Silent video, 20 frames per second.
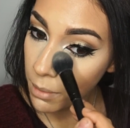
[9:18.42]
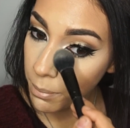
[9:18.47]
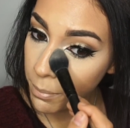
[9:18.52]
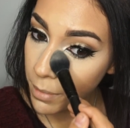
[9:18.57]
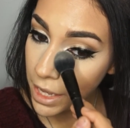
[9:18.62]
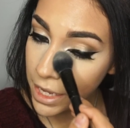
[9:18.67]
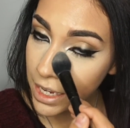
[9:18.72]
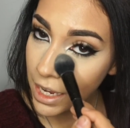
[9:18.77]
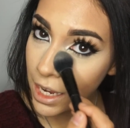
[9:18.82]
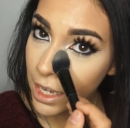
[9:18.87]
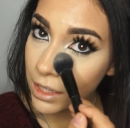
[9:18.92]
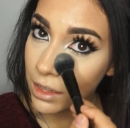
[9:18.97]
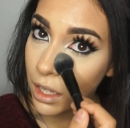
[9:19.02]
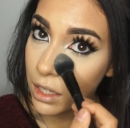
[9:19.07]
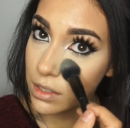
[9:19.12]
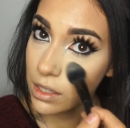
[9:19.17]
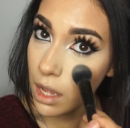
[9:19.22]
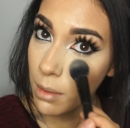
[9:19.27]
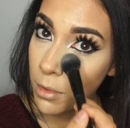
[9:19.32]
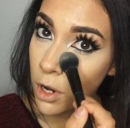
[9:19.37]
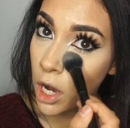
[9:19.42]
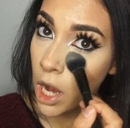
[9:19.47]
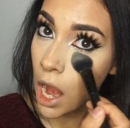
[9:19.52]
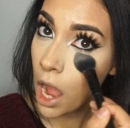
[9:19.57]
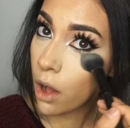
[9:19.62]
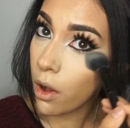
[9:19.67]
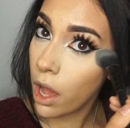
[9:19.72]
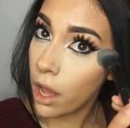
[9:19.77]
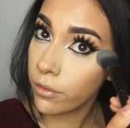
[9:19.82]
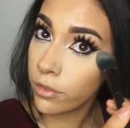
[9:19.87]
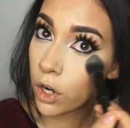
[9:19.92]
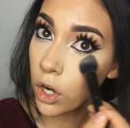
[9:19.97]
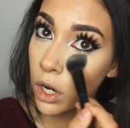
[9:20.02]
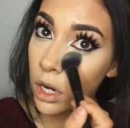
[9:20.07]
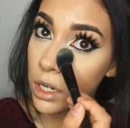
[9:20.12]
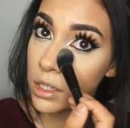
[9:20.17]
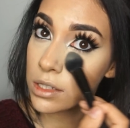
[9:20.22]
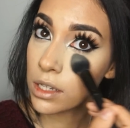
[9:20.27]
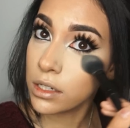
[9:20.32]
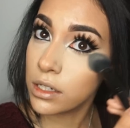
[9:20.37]
Baking in the summer, however,
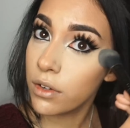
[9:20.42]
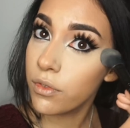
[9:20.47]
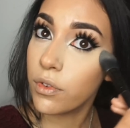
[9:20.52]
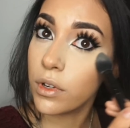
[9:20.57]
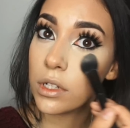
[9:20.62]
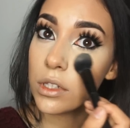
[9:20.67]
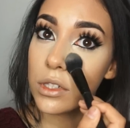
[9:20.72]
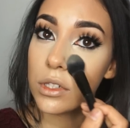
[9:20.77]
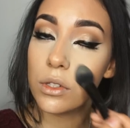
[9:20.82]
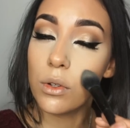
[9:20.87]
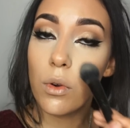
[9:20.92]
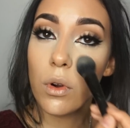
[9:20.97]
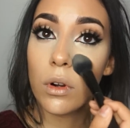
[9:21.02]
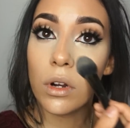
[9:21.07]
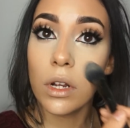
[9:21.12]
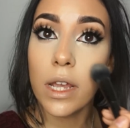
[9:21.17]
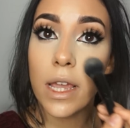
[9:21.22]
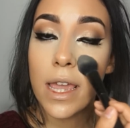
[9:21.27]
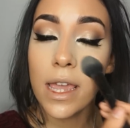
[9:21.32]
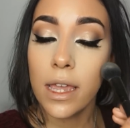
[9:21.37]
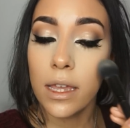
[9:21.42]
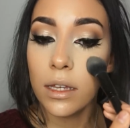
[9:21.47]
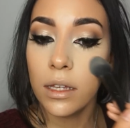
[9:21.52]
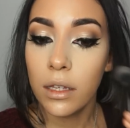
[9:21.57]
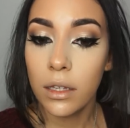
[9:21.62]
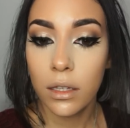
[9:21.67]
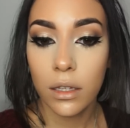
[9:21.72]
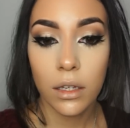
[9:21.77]
is a different story.